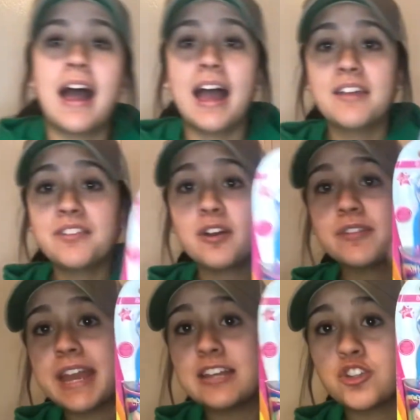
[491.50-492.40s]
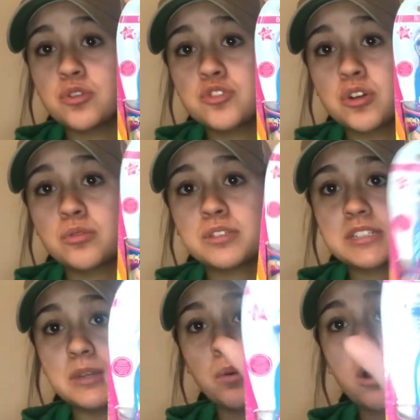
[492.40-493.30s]
I found a JoJo
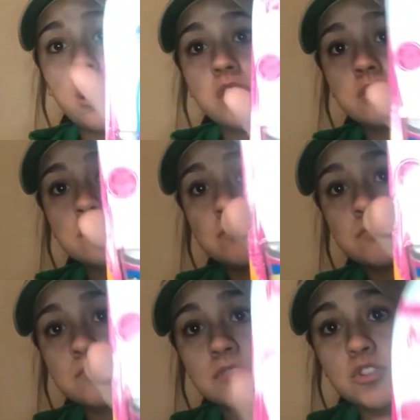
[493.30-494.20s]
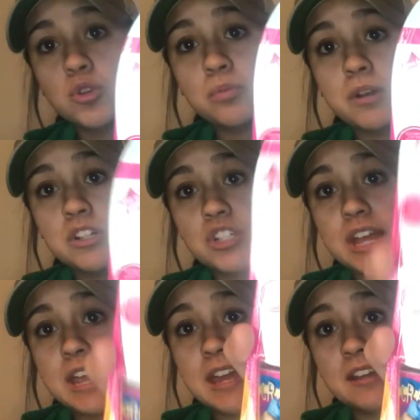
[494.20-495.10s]
Siwa toothbrush
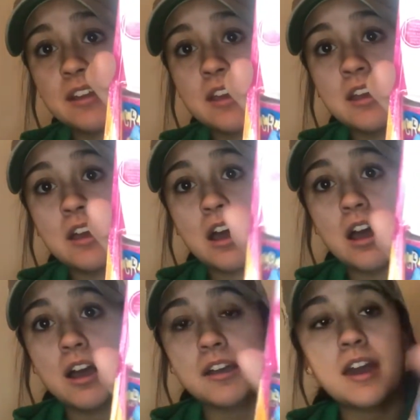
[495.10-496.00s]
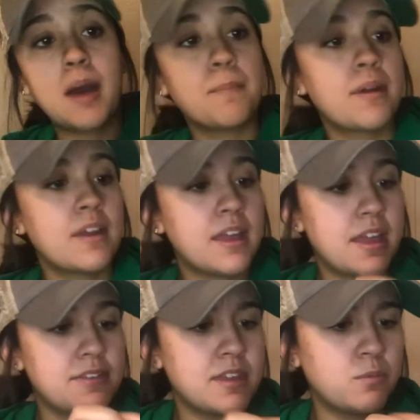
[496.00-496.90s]
and uh, cup.
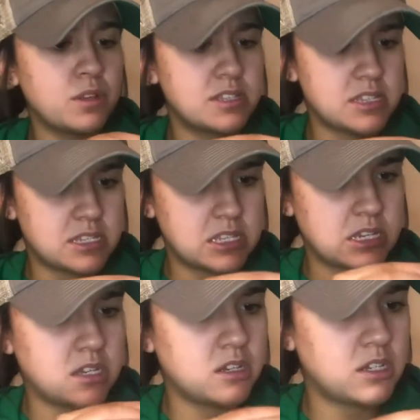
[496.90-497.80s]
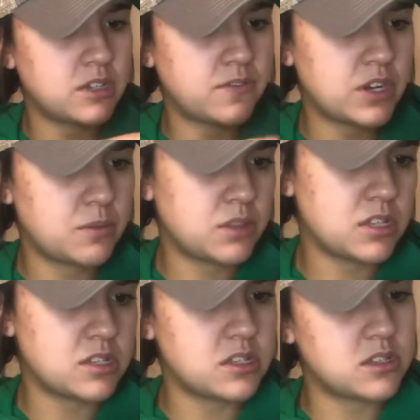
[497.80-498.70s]
And then what's this thing? I forget what
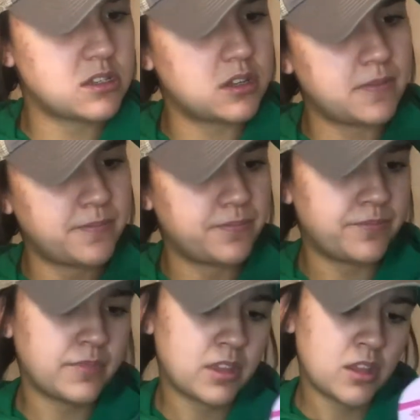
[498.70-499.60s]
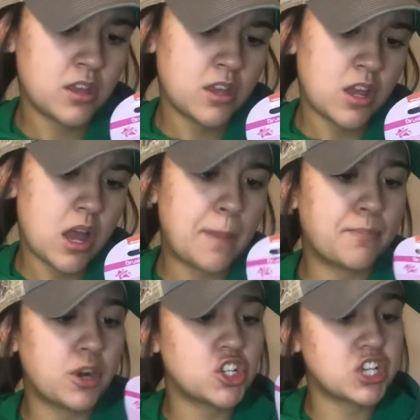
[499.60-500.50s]
this is. A
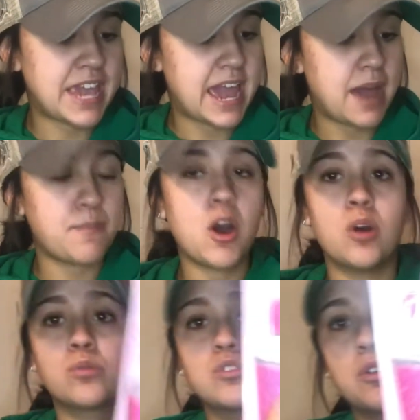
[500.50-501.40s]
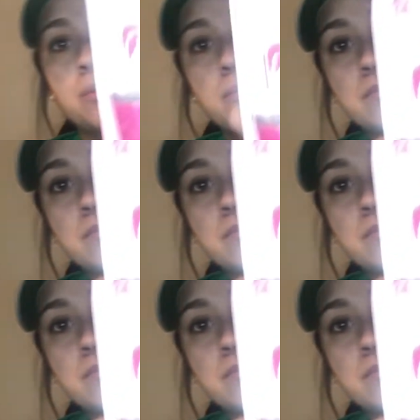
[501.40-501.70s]
brush cap. Oh, so